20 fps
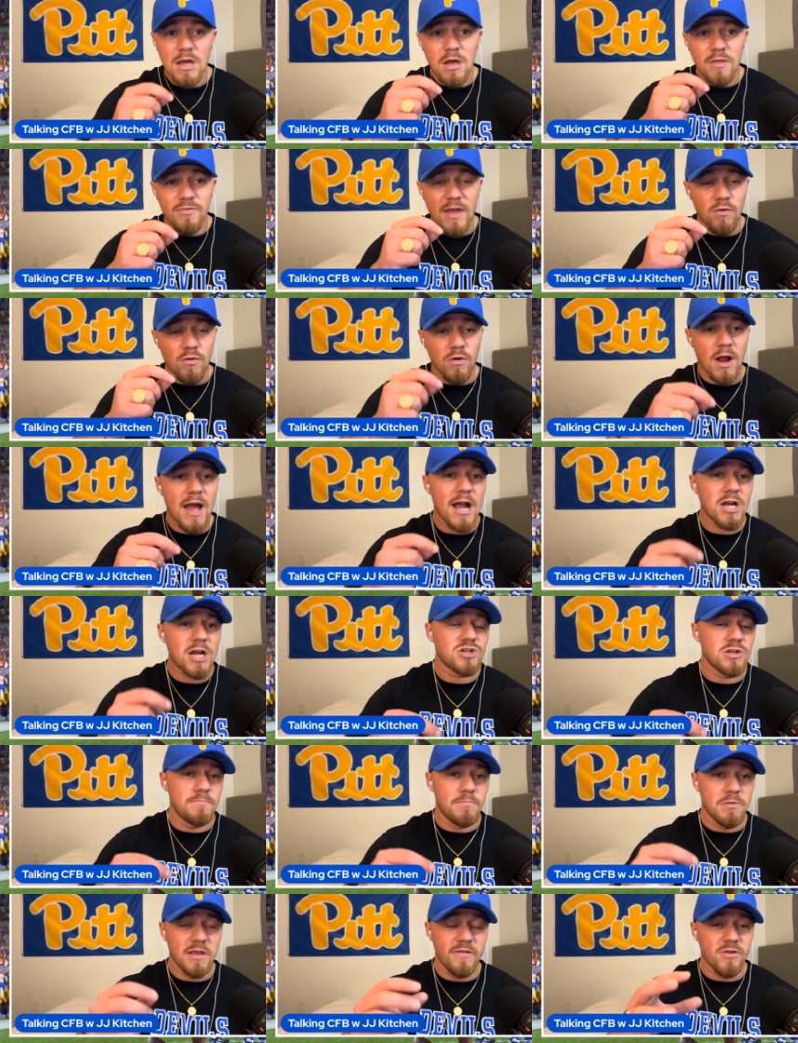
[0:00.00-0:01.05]
they were
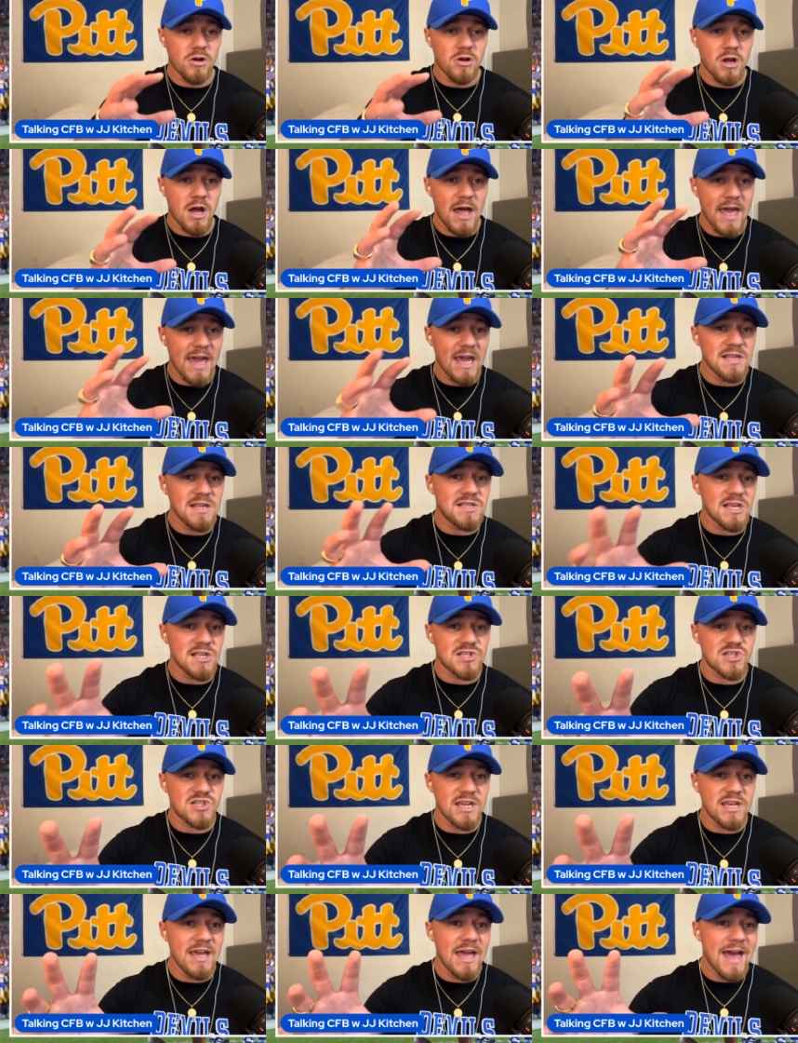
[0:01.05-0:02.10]
actually, believe it or not,
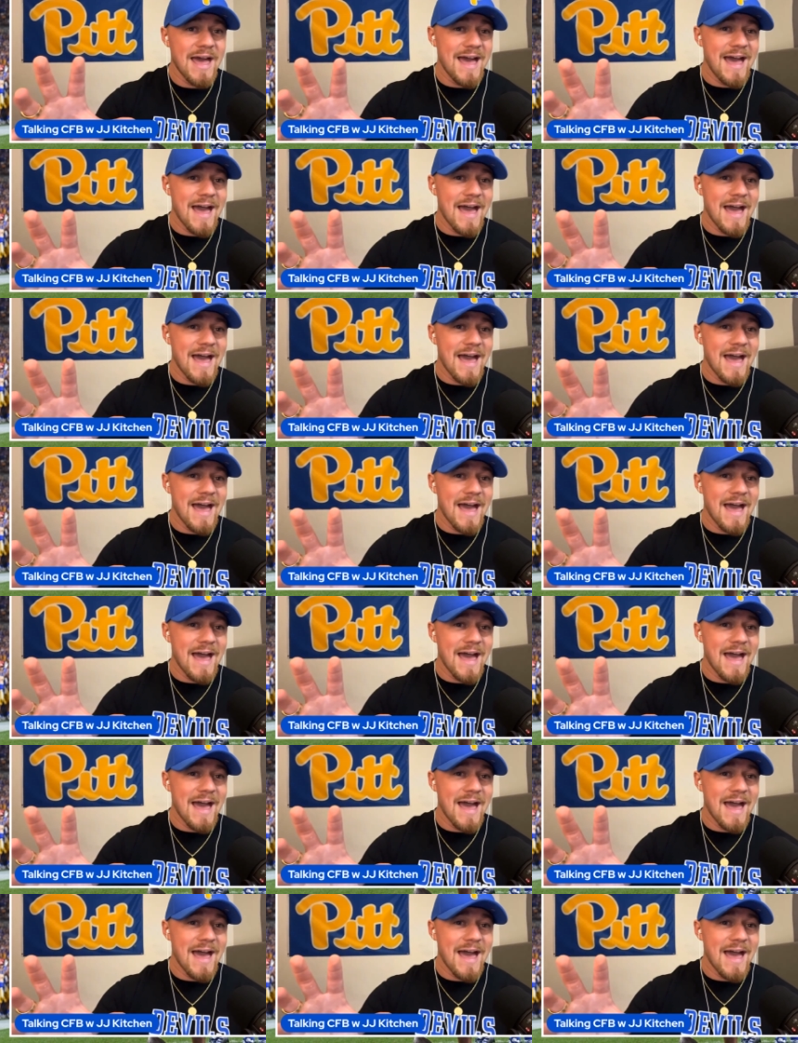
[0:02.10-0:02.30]
ACC